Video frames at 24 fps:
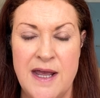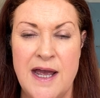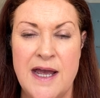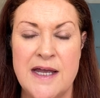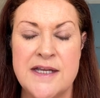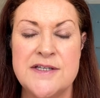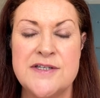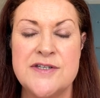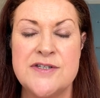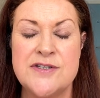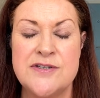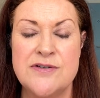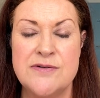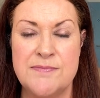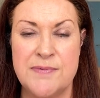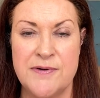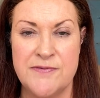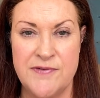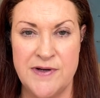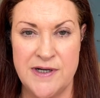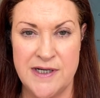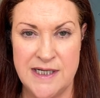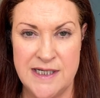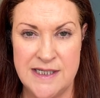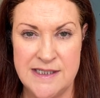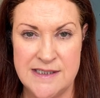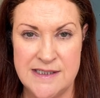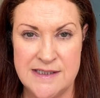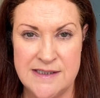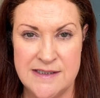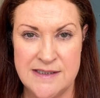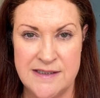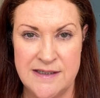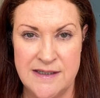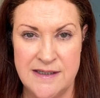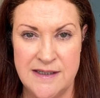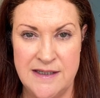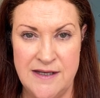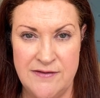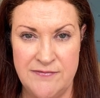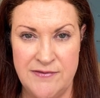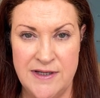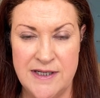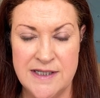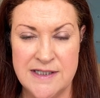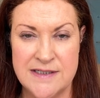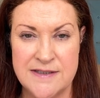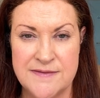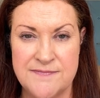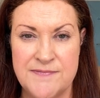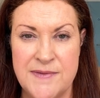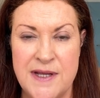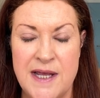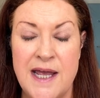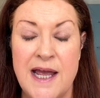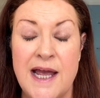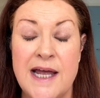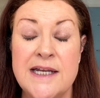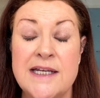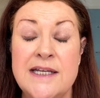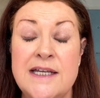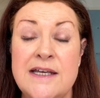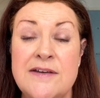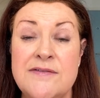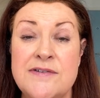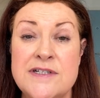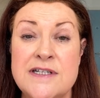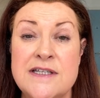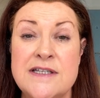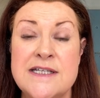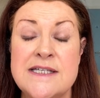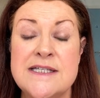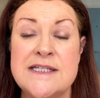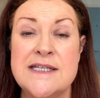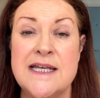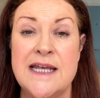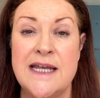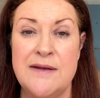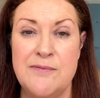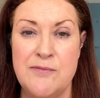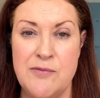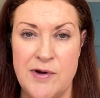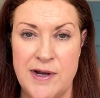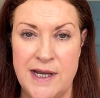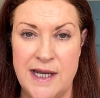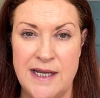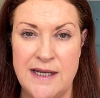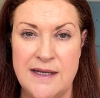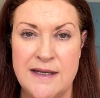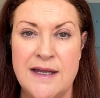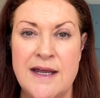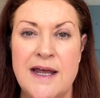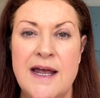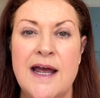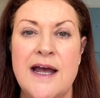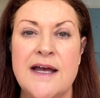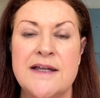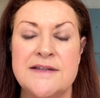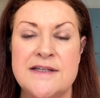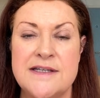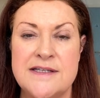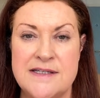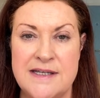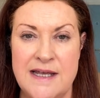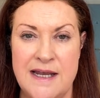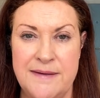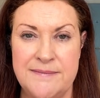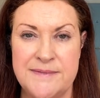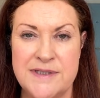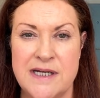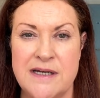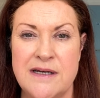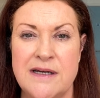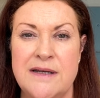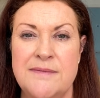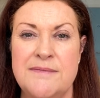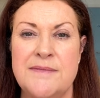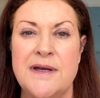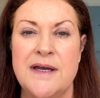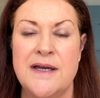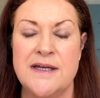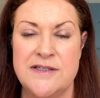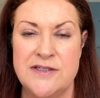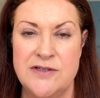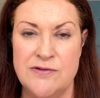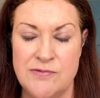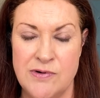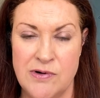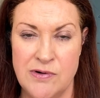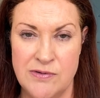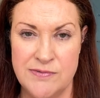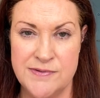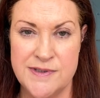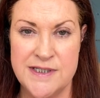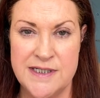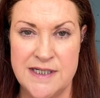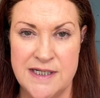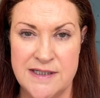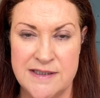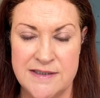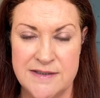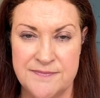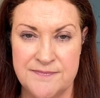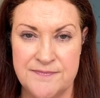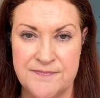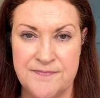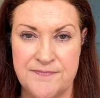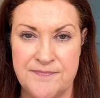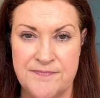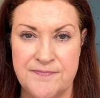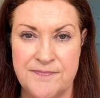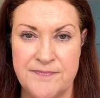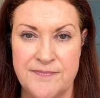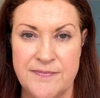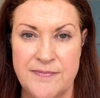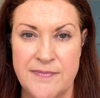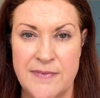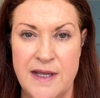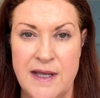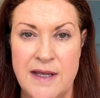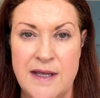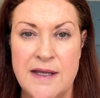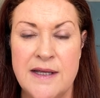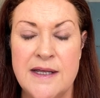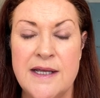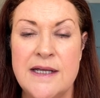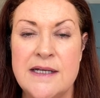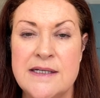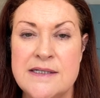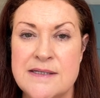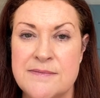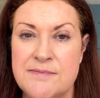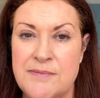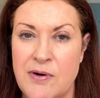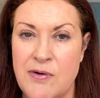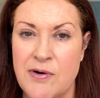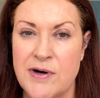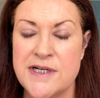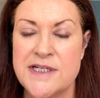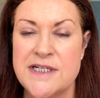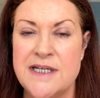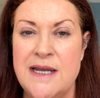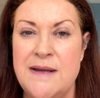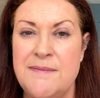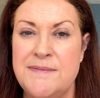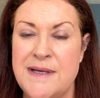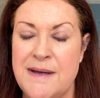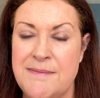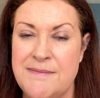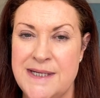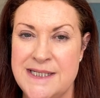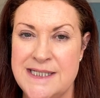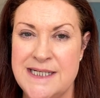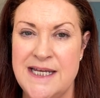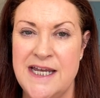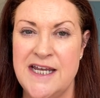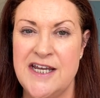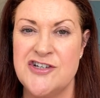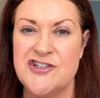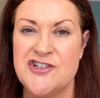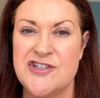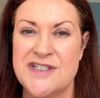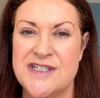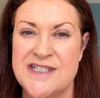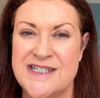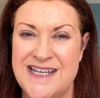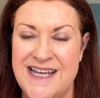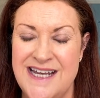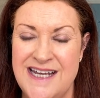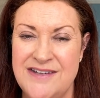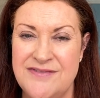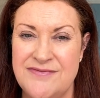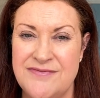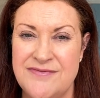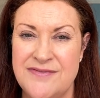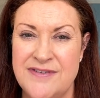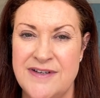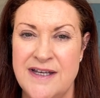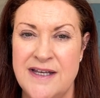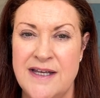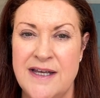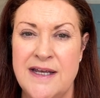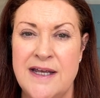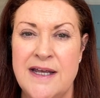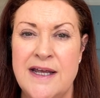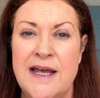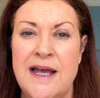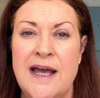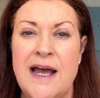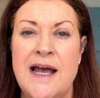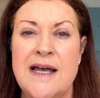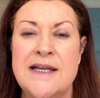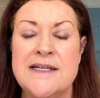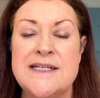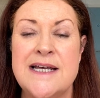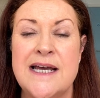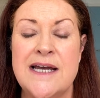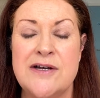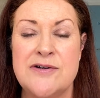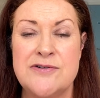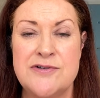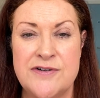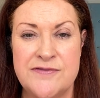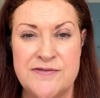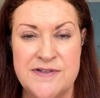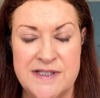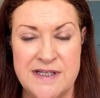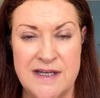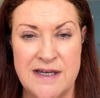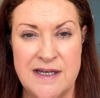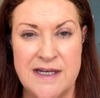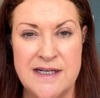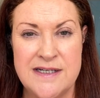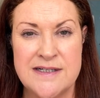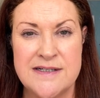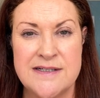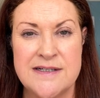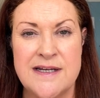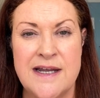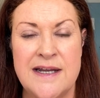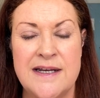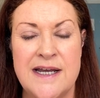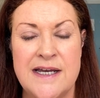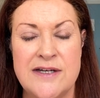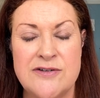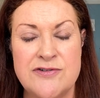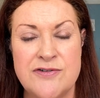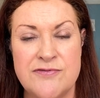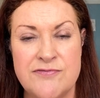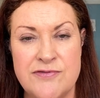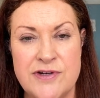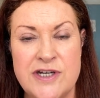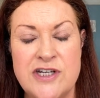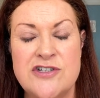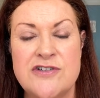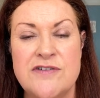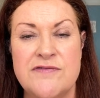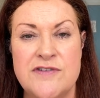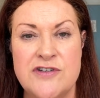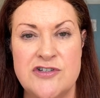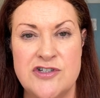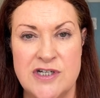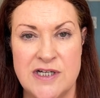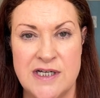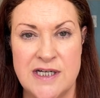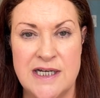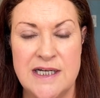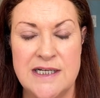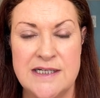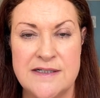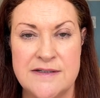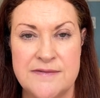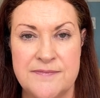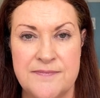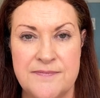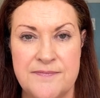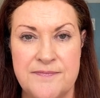and supervise giving it and give it in the same way at the same time as you always did. It's important to keep that medication safe and out of sight and out of reach of the child